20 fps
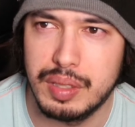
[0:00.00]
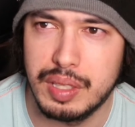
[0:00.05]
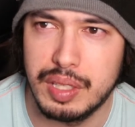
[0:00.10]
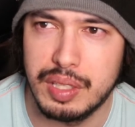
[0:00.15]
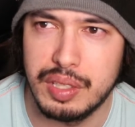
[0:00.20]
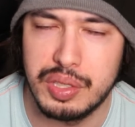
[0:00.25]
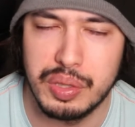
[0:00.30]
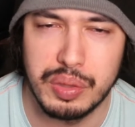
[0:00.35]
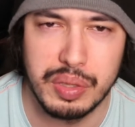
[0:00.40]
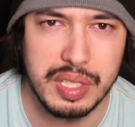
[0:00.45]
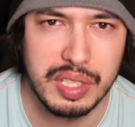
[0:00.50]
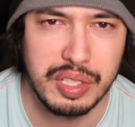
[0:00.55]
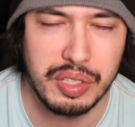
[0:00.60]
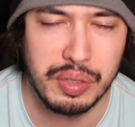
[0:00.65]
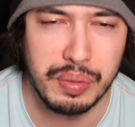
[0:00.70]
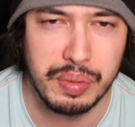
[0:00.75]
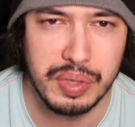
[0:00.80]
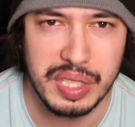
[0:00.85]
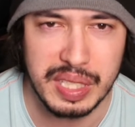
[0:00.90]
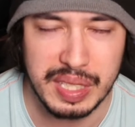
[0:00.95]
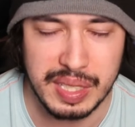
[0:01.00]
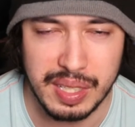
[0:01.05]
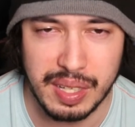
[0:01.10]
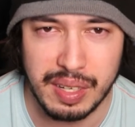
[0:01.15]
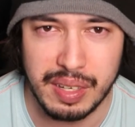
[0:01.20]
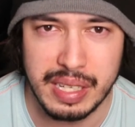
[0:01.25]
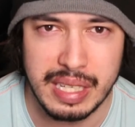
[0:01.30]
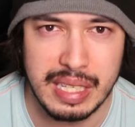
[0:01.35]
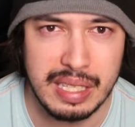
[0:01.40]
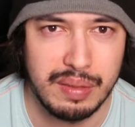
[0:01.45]
enjoy his commentary
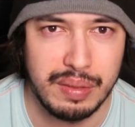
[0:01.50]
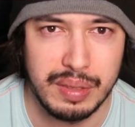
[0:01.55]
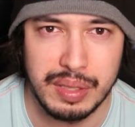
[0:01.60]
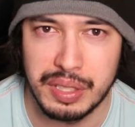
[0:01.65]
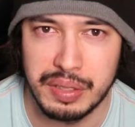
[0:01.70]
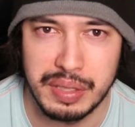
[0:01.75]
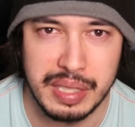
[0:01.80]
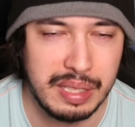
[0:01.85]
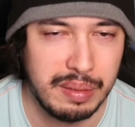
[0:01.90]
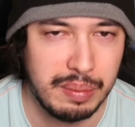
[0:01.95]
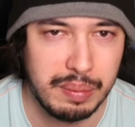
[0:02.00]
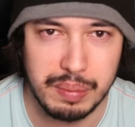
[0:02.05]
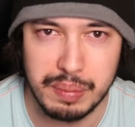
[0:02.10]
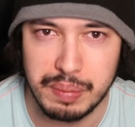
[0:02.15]
live. He